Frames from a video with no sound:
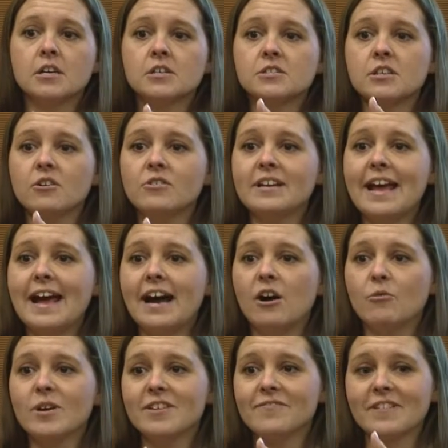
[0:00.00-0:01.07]
So
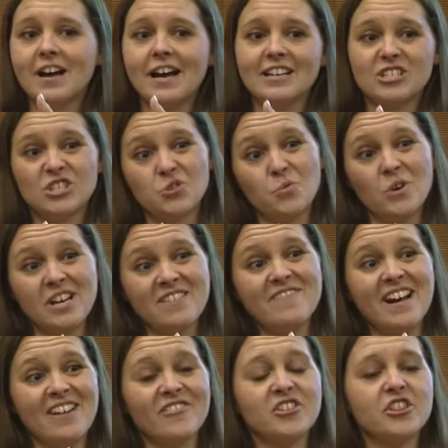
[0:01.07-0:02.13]
now we've got 25